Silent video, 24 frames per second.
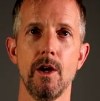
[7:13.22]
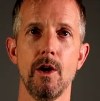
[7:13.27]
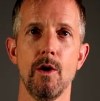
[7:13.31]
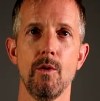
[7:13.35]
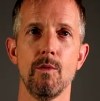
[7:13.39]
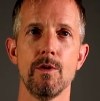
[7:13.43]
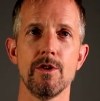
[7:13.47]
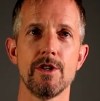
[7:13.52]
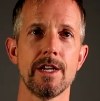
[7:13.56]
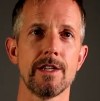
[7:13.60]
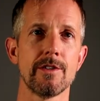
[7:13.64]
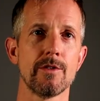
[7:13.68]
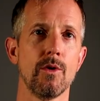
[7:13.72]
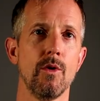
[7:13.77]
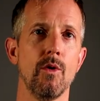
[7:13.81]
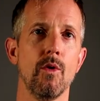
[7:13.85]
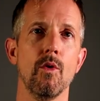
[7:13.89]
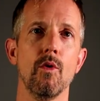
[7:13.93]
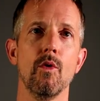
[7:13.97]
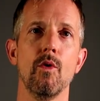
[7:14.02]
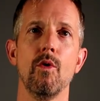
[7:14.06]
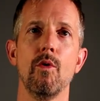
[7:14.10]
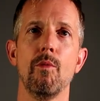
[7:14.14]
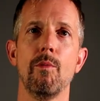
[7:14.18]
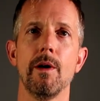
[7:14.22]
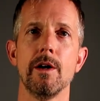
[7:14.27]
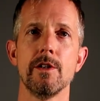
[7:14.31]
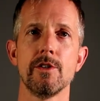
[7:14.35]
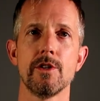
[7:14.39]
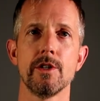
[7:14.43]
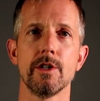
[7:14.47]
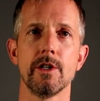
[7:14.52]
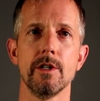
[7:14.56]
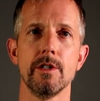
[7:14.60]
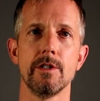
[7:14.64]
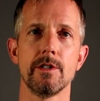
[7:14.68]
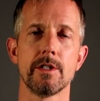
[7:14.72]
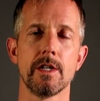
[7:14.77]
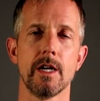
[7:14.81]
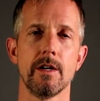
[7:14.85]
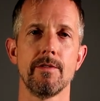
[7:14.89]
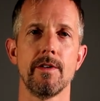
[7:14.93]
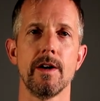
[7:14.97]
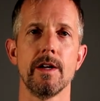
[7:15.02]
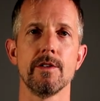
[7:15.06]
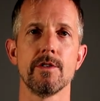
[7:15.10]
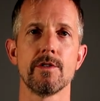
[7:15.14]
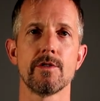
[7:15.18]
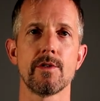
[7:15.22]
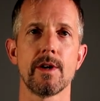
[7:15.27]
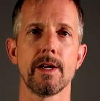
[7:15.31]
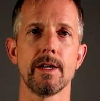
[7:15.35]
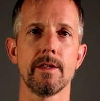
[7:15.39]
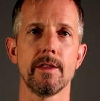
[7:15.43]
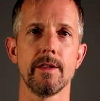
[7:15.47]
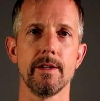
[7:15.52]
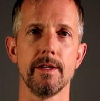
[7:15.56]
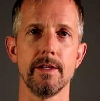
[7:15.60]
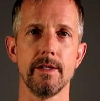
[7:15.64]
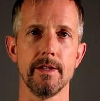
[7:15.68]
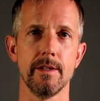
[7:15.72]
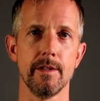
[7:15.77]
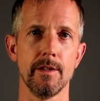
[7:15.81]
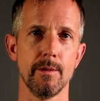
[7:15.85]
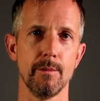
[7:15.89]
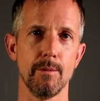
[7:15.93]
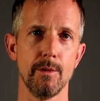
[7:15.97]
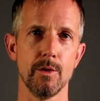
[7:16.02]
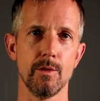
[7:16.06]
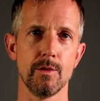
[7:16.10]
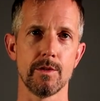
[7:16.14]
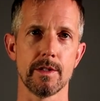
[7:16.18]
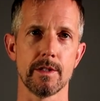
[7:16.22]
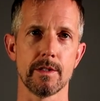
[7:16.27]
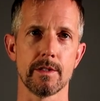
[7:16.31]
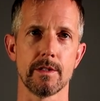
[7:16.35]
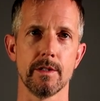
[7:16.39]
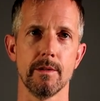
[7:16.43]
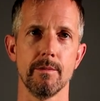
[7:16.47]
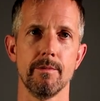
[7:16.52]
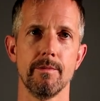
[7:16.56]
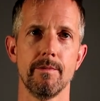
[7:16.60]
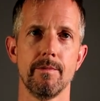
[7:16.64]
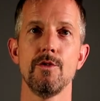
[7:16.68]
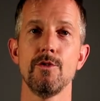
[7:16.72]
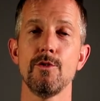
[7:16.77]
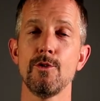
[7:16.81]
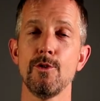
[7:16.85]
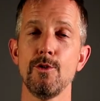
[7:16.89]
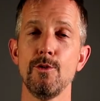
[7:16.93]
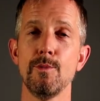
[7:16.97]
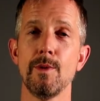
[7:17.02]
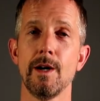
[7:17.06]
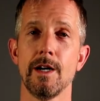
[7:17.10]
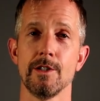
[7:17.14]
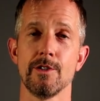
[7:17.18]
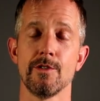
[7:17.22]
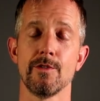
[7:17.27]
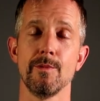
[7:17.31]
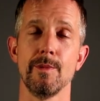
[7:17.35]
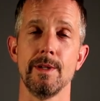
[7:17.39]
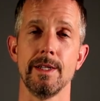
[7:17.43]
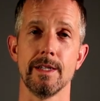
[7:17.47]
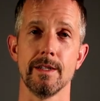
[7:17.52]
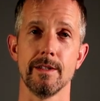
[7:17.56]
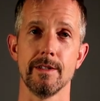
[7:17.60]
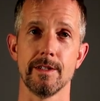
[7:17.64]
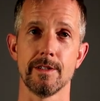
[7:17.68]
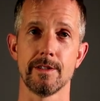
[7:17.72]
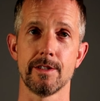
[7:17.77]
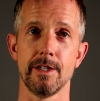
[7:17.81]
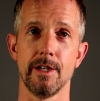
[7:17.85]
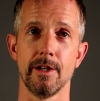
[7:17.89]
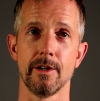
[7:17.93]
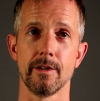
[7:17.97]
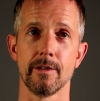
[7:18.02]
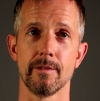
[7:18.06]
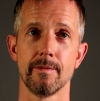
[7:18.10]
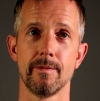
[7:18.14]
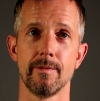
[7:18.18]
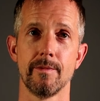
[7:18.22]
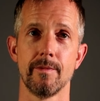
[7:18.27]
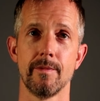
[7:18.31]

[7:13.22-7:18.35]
which has a whole bunch of good stuff on strengthening the immune system. Too much for me to list here.